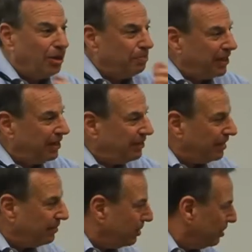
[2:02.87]
don't believe in
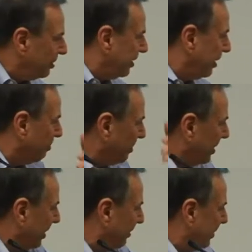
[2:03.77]
evolution. They don't
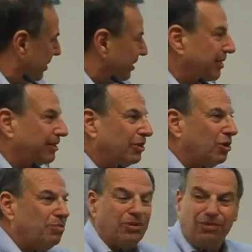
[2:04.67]
believe in
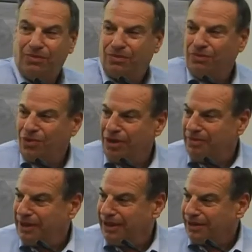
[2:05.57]
global
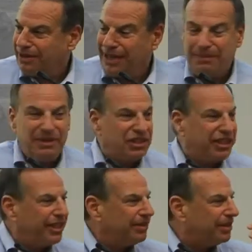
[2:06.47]
warming or climate
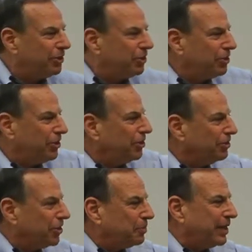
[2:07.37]
change. You know,
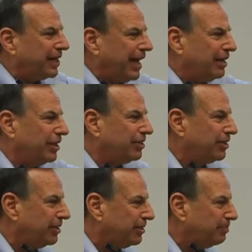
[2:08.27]
just pick it out.
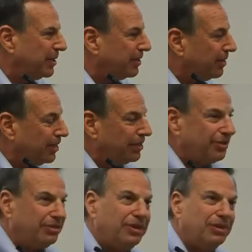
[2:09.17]
It's
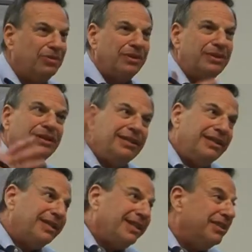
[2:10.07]
because, you know,
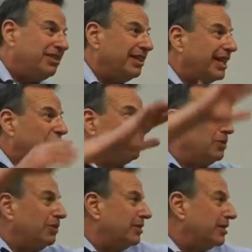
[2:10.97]

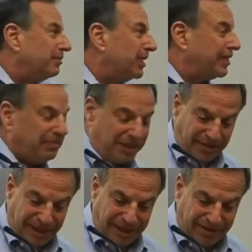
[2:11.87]
intellectuals are
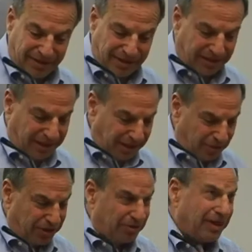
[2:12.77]
Democrats and
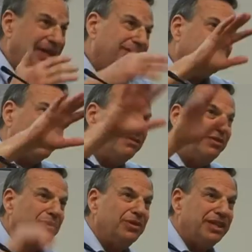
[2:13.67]
we're trying to
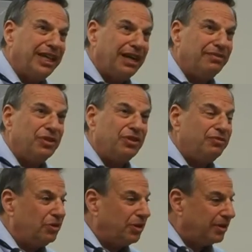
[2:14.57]
confuse the average
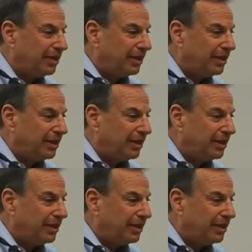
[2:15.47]
voter.